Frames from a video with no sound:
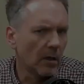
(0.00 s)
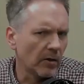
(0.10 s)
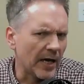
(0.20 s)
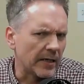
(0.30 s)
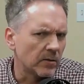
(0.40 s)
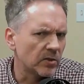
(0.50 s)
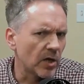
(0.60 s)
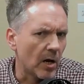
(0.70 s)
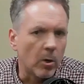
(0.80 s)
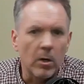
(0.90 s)
Okay,
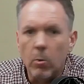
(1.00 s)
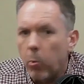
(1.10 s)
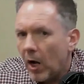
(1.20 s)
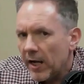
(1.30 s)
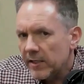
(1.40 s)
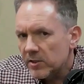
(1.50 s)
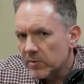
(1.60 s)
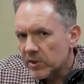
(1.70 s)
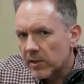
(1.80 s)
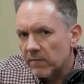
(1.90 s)
so why is
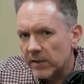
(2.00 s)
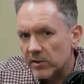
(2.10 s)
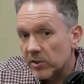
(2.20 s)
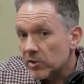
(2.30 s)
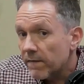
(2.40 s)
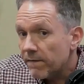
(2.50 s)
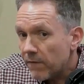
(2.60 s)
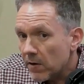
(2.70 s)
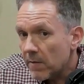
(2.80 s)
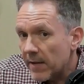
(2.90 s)
observing such a
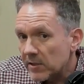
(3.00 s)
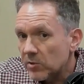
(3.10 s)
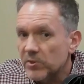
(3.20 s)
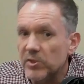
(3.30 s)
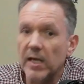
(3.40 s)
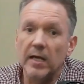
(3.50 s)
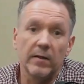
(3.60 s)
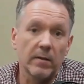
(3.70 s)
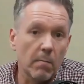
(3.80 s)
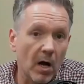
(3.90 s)
fundamental skill
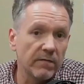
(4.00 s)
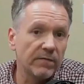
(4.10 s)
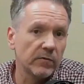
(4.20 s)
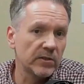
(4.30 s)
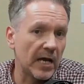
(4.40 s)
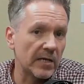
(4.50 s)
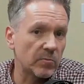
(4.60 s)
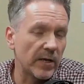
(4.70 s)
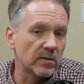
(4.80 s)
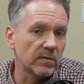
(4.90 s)
in the mindfulness
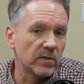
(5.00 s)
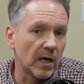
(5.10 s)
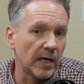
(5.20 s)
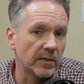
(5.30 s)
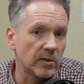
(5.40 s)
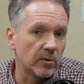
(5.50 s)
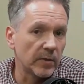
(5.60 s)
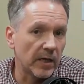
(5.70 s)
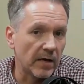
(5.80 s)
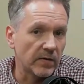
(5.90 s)
aspect of dialectical
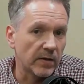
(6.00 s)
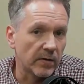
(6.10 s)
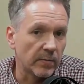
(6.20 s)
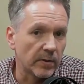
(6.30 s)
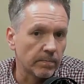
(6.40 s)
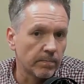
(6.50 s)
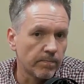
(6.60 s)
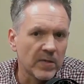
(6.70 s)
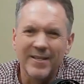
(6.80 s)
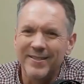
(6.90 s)
behavior therapy?
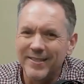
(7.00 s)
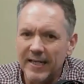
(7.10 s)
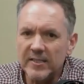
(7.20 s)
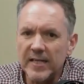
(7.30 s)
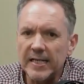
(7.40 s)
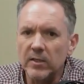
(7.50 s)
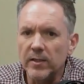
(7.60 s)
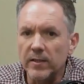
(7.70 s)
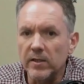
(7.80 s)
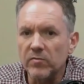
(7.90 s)
Let's take a
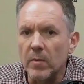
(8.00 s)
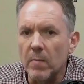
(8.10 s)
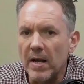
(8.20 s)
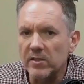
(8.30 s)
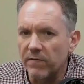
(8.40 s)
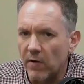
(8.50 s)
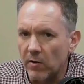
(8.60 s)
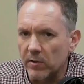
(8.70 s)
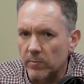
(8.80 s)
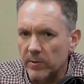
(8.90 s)
look at this from a
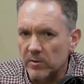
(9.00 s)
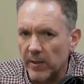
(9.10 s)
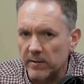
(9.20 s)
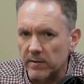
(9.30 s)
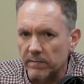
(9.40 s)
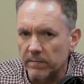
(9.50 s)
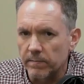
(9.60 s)
metaphorical perspective.